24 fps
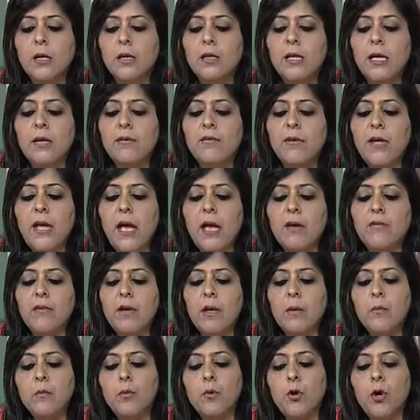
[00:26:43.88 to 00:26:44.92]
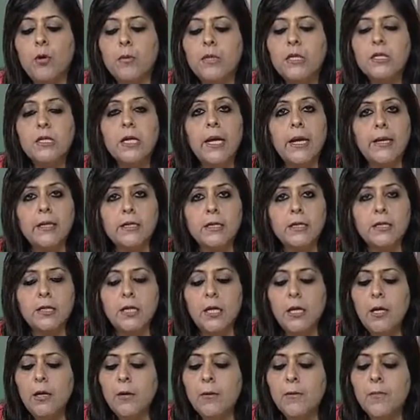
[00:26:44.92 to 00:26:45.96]
Then we have employment
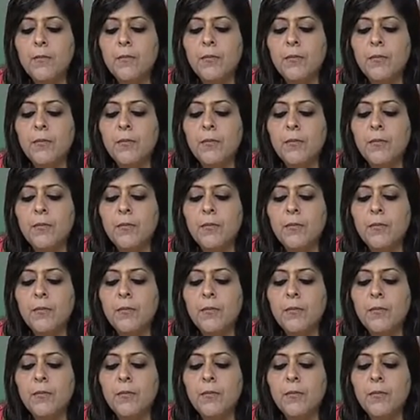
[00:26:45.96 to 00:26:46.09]
equity